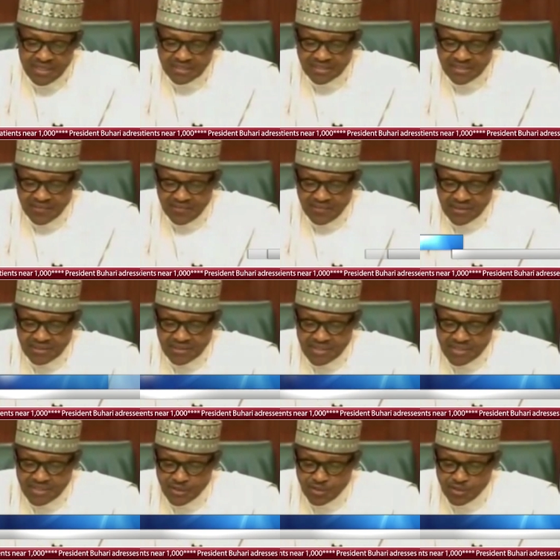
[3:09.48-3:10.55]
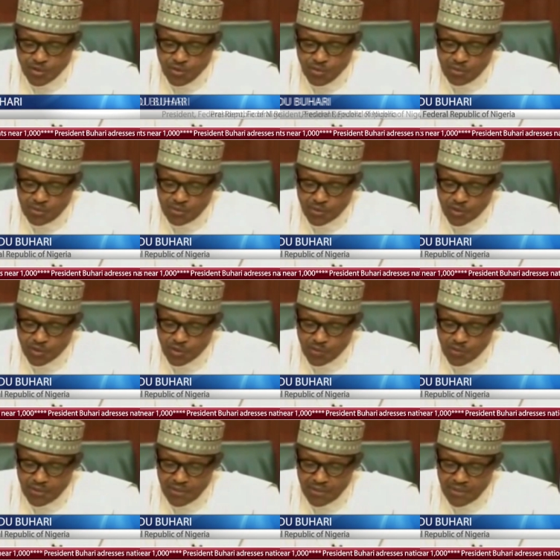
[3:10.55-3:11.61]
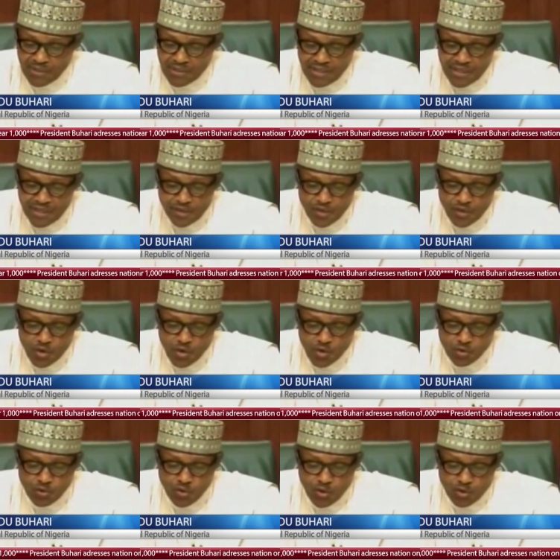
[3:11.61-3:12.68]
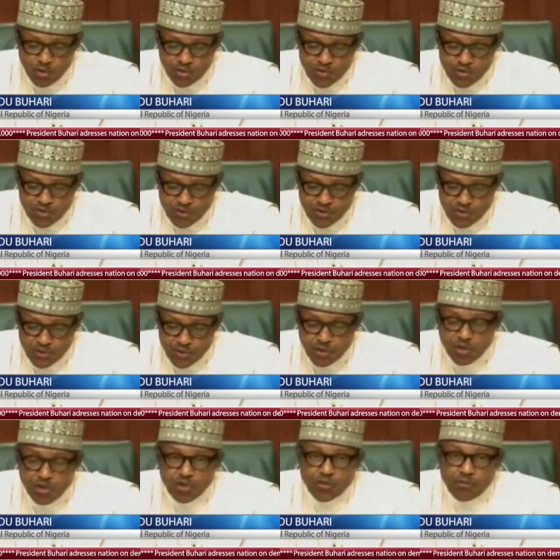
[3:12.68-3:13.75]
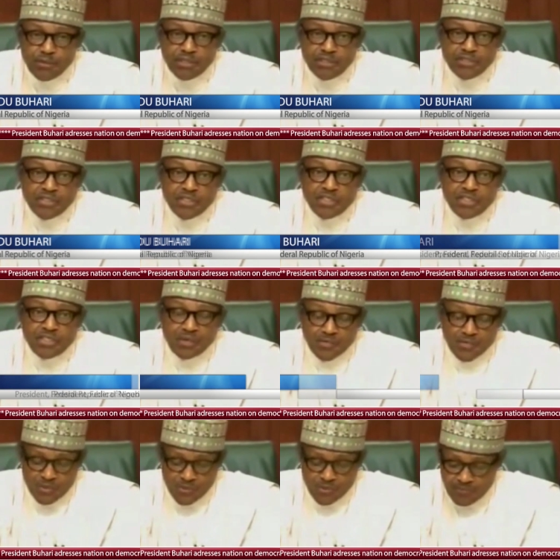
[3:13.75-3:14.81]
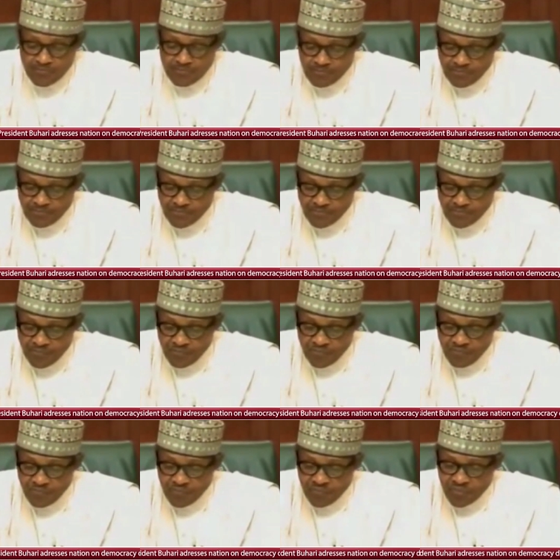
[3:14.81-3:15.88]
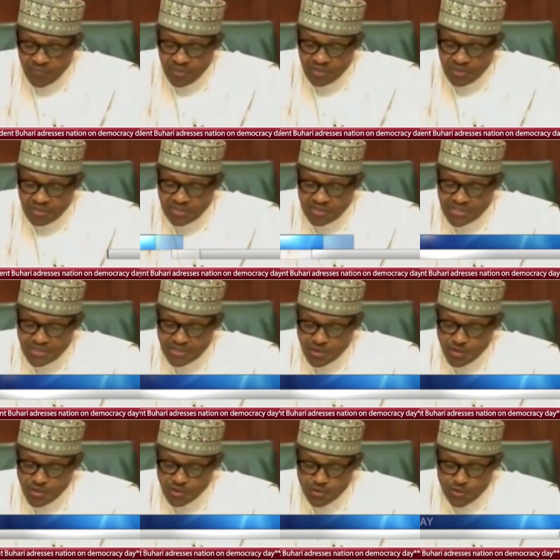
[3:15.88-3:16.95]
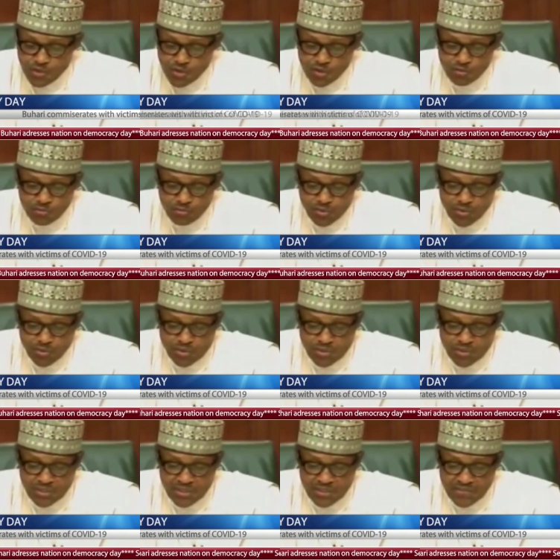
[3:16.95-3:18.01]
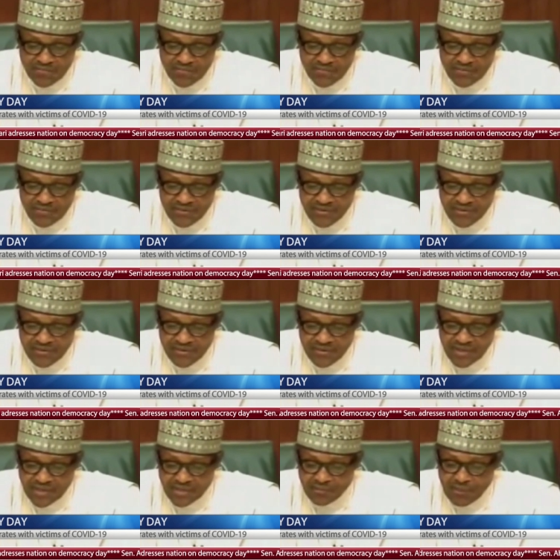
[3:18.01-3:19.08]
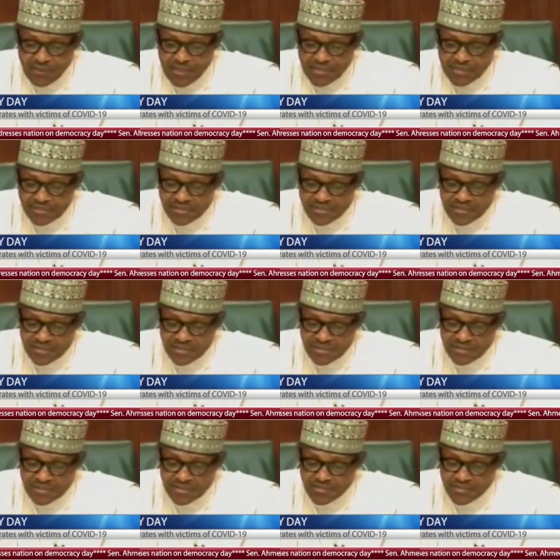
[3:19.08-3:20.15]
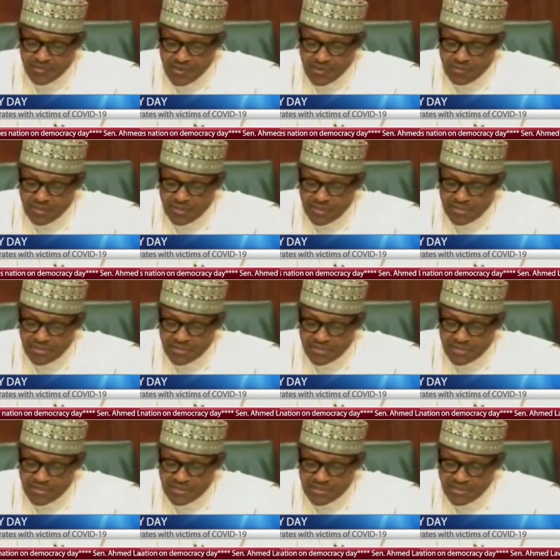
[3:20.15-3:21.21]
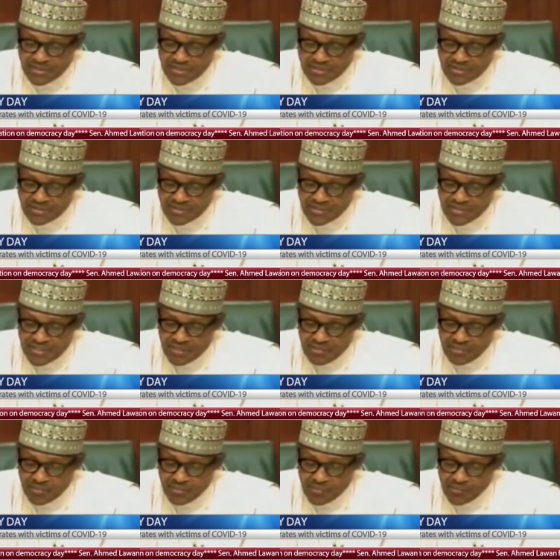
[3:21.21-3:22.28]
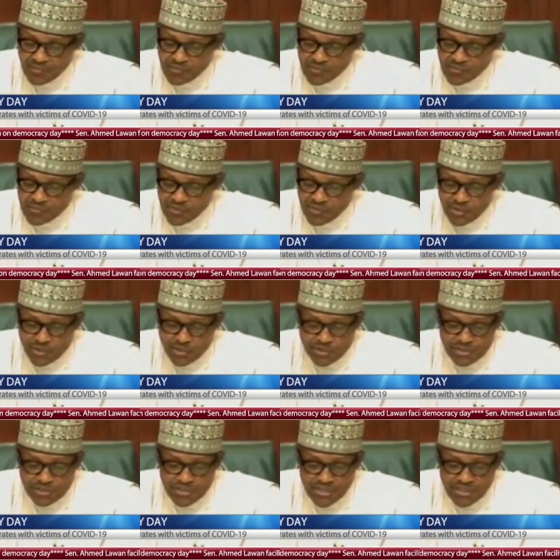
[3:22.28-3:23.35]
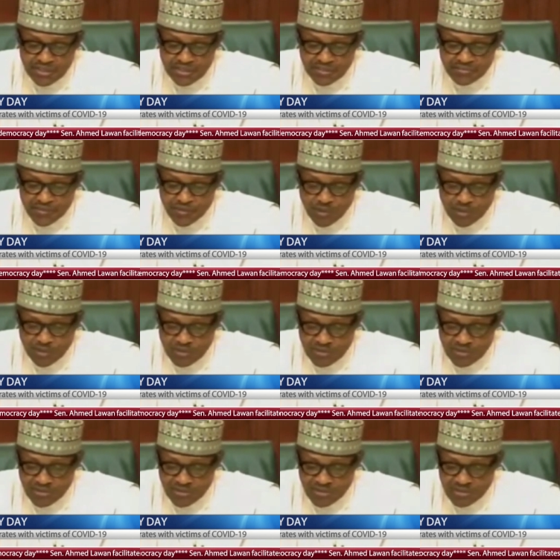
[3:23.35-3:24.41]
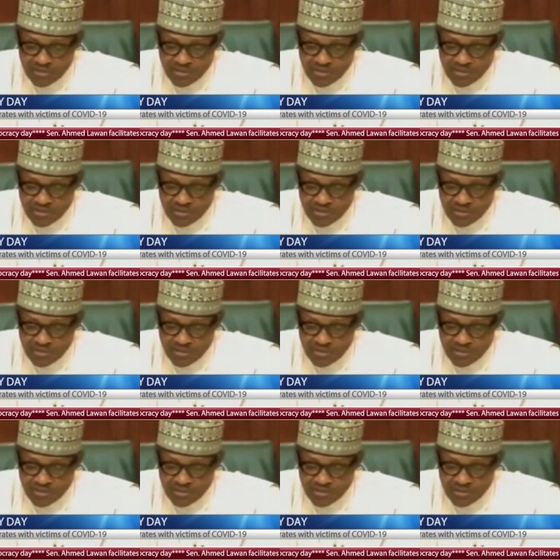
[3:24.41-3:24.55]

has affected the global economy and all known socio-economic systems. It has also brought grief and pain to families that have lost their loved ones.